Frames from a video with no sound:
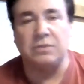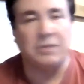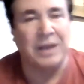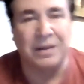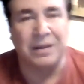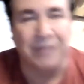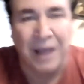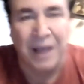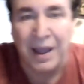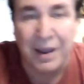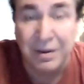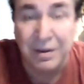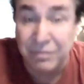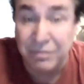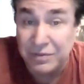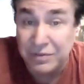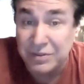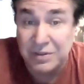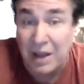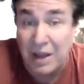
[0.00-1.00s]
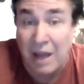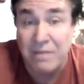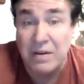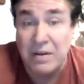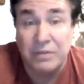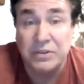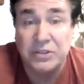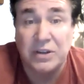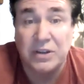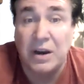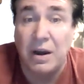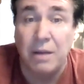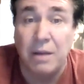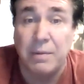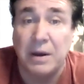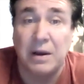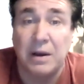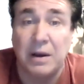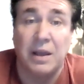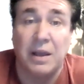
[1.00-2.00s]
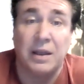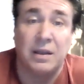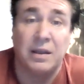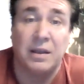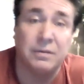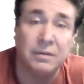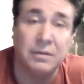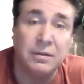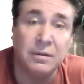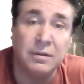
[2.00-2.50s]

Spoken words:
that I've never seen anybody like it.